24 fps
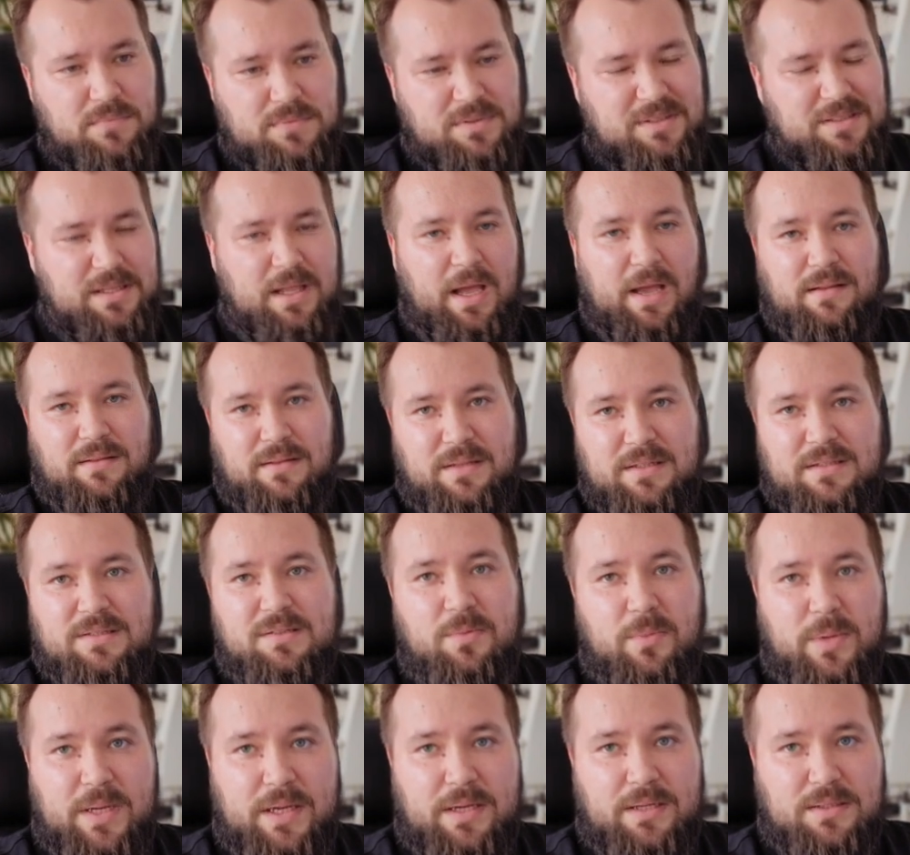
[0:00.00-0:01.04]
slightly
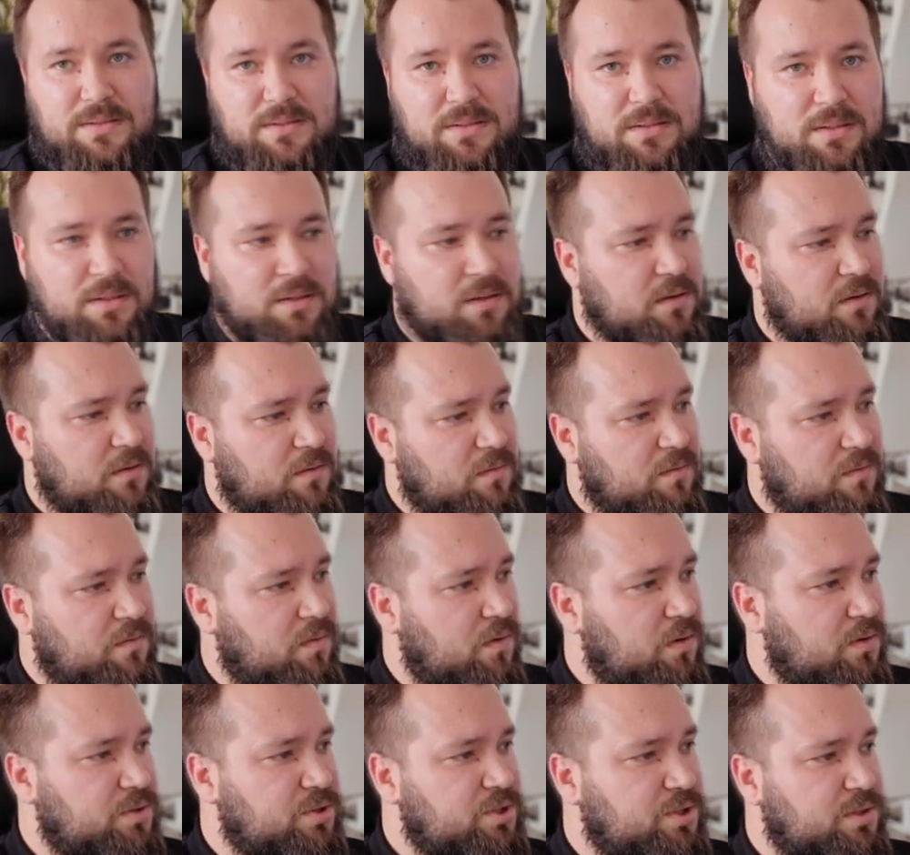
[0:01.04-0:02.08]
tweaked
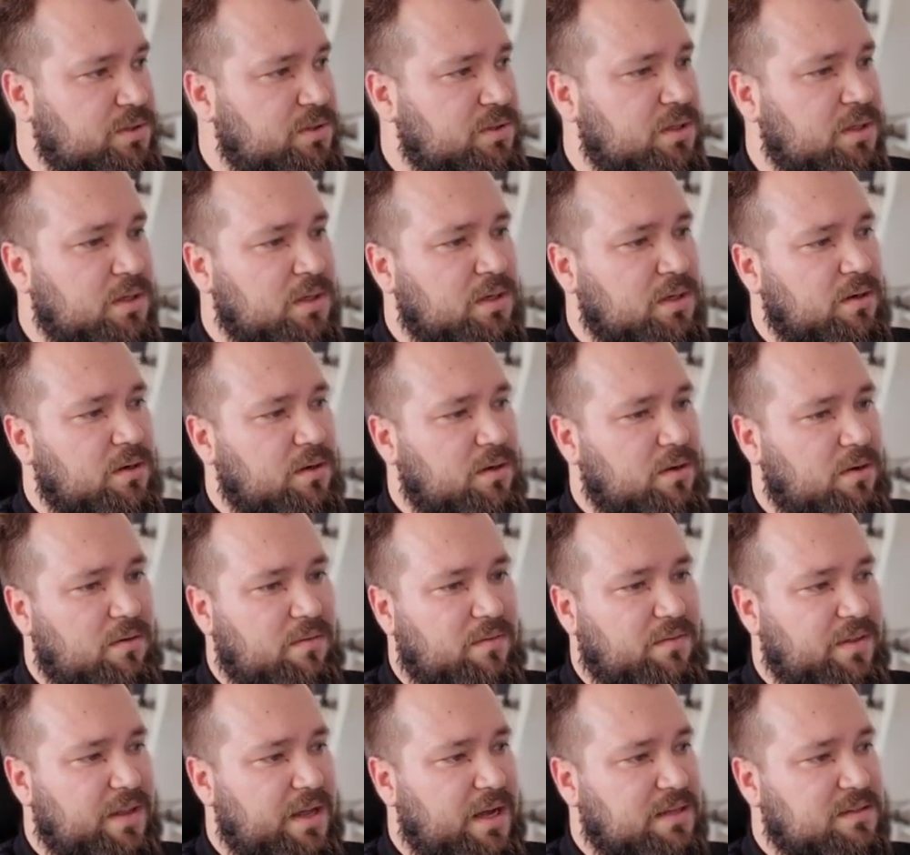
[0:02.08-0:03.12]
version
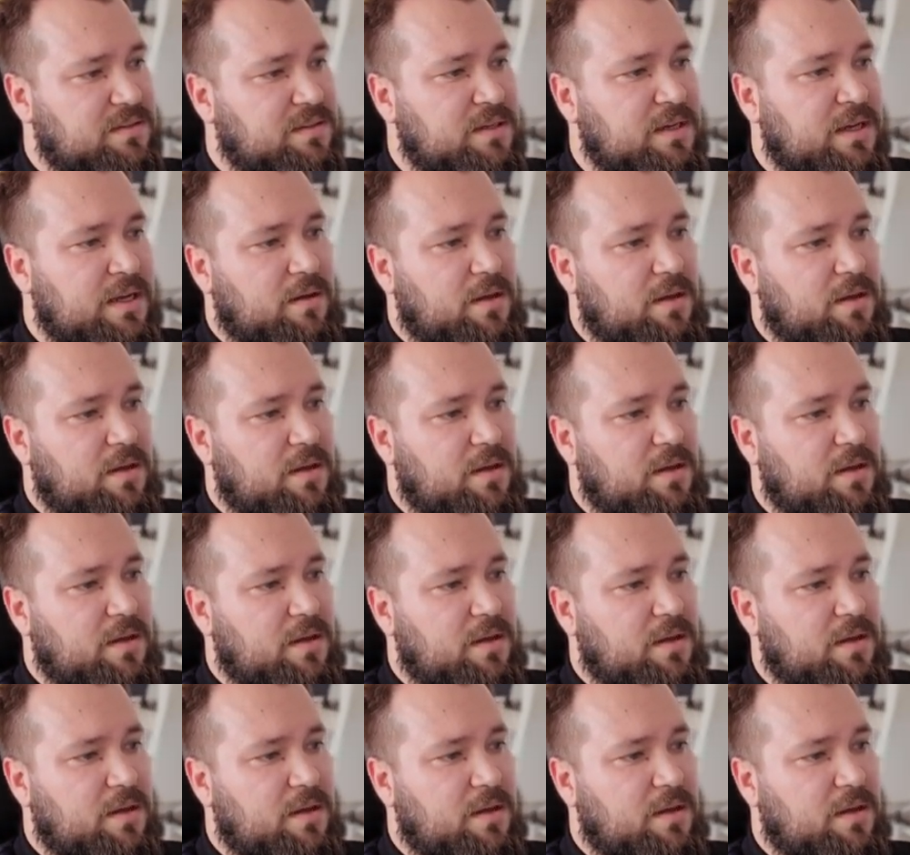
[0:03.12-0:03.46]
of that.